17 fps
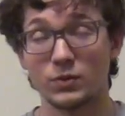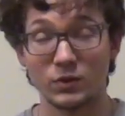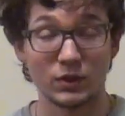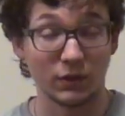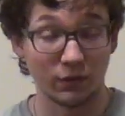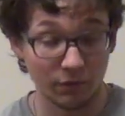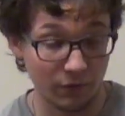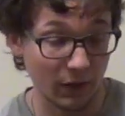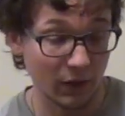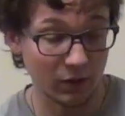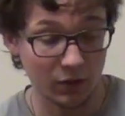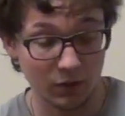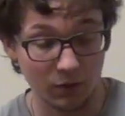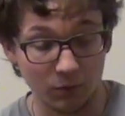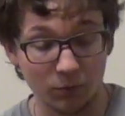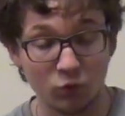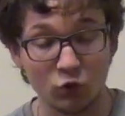
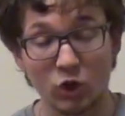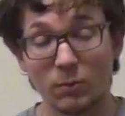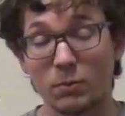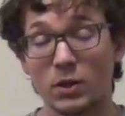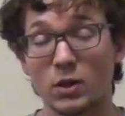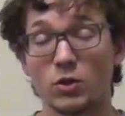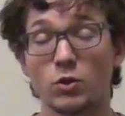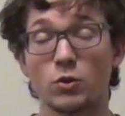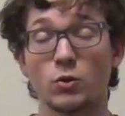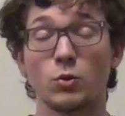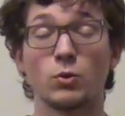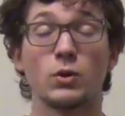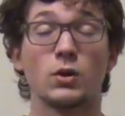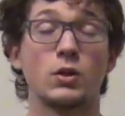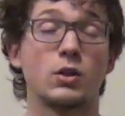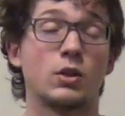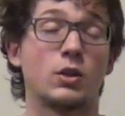defective GPU,
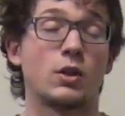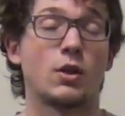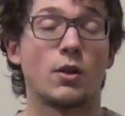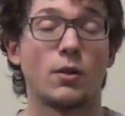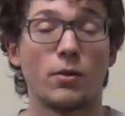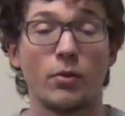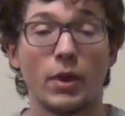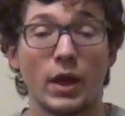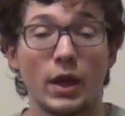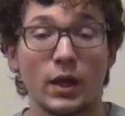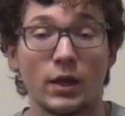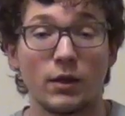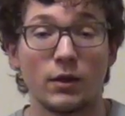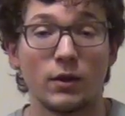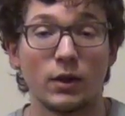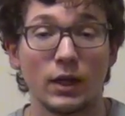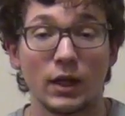
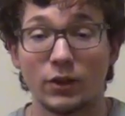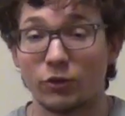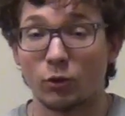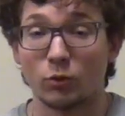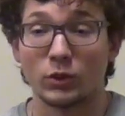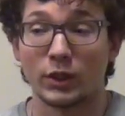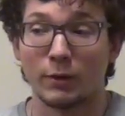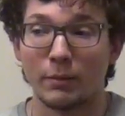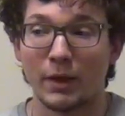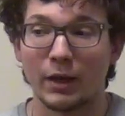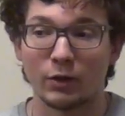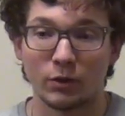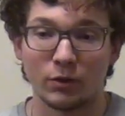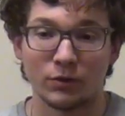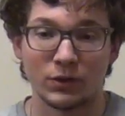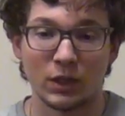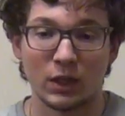then it's only a
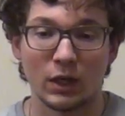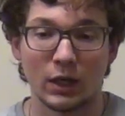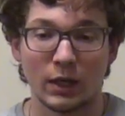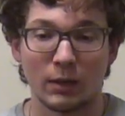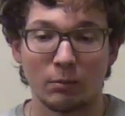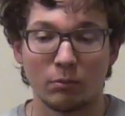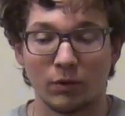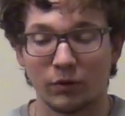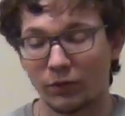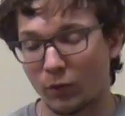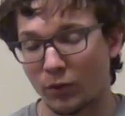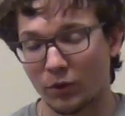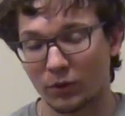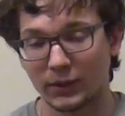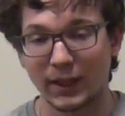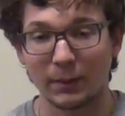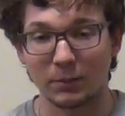matter of time before
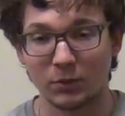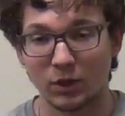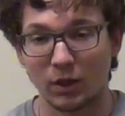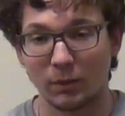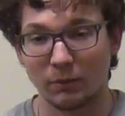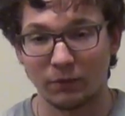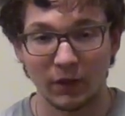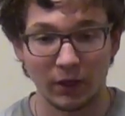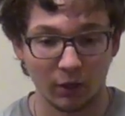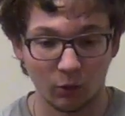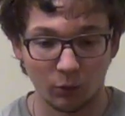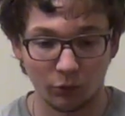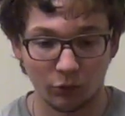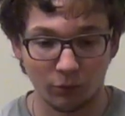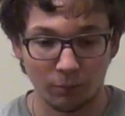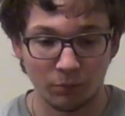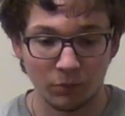the laptop
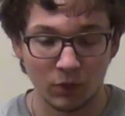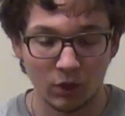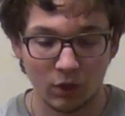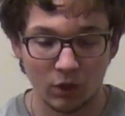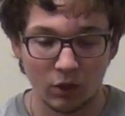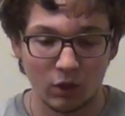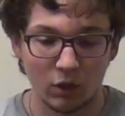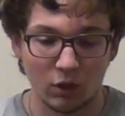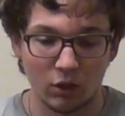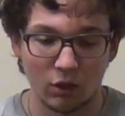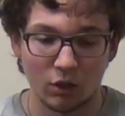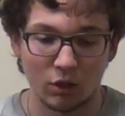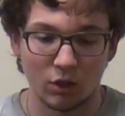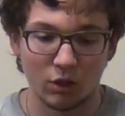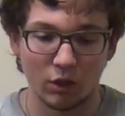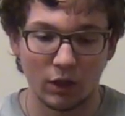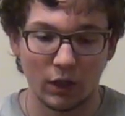fails.
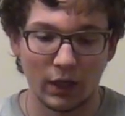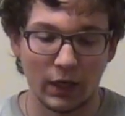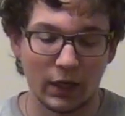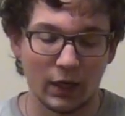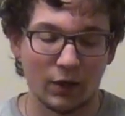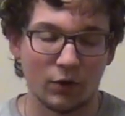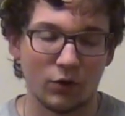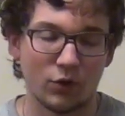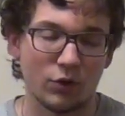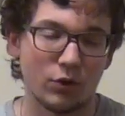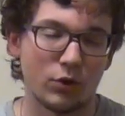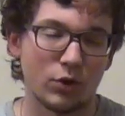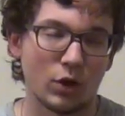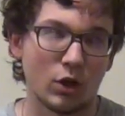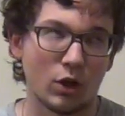And